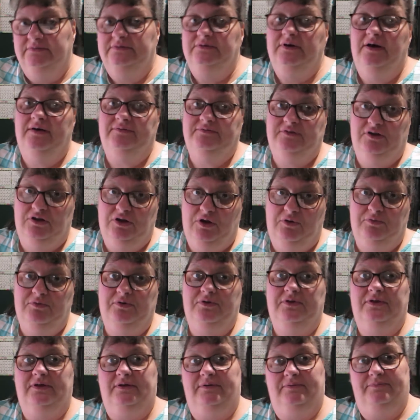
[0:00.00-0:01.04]
So I have to
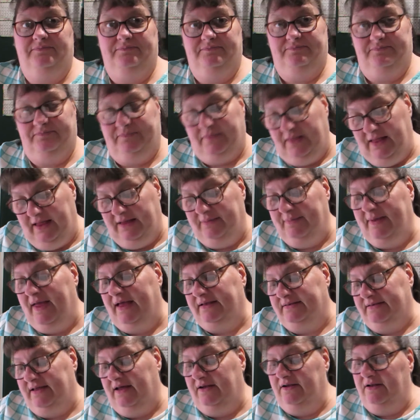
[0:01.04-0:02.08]
lower the leg
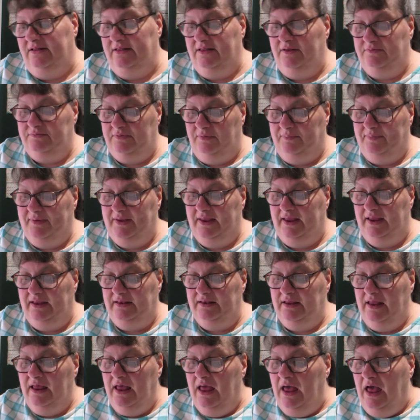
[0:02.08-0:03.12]
back down and then repeat.
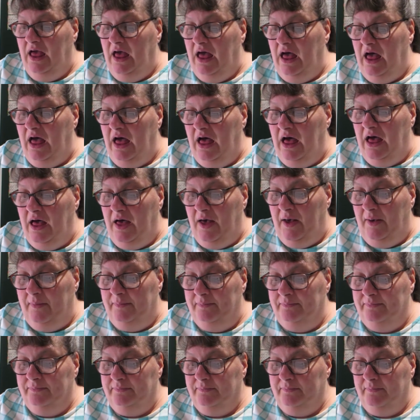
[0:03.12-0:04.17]

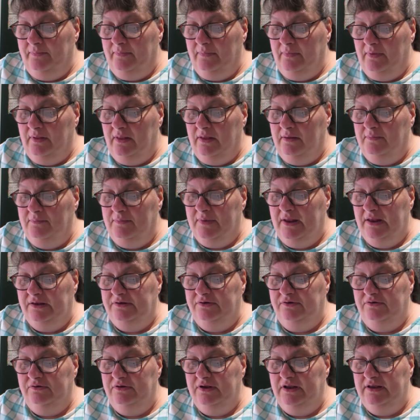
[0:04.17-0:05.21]
Um, but I
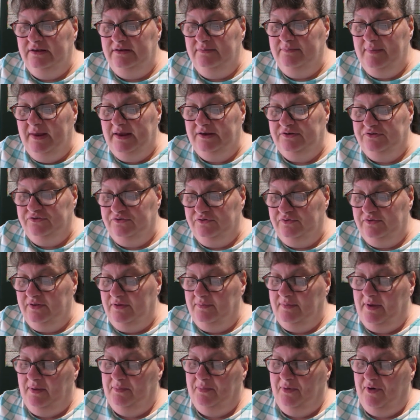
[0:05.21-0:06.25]
do need to make sure
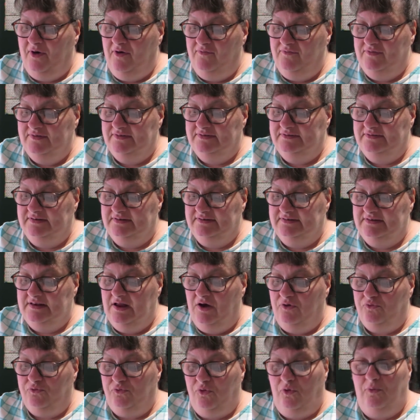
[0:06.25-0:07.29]
that my pelvis does
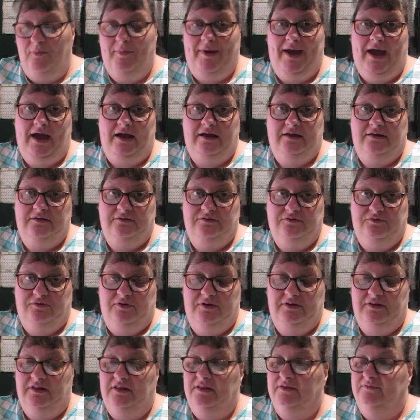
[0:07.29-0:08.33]
not roll back
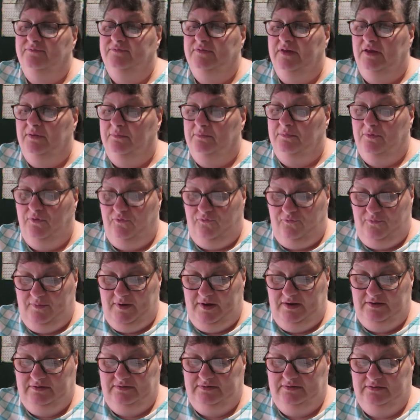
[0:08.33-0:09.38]
during the lifting
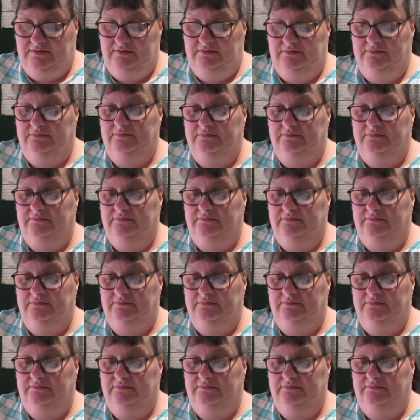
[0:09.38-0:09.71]
movement.